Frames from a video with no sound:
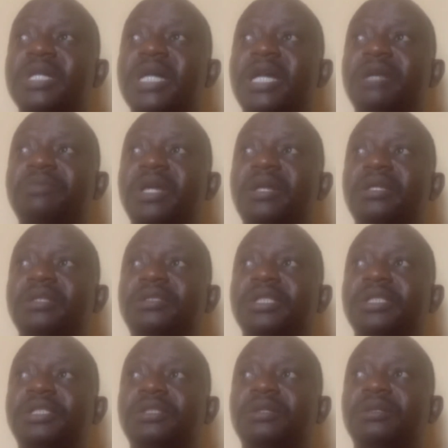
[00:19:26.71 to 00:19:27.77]
Caribbean
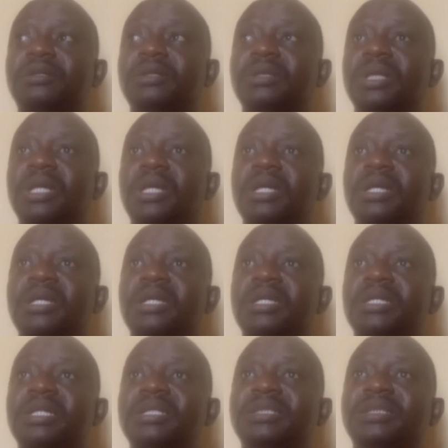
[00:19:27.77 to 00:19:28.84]
literature
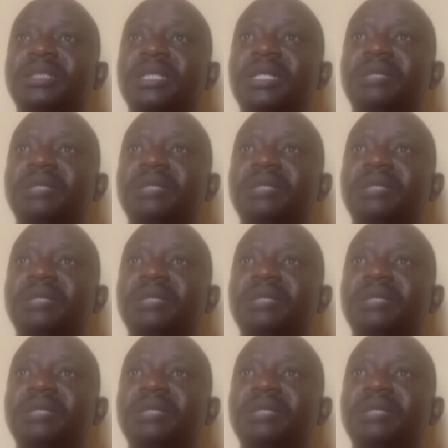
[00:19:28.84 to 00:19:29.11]
is a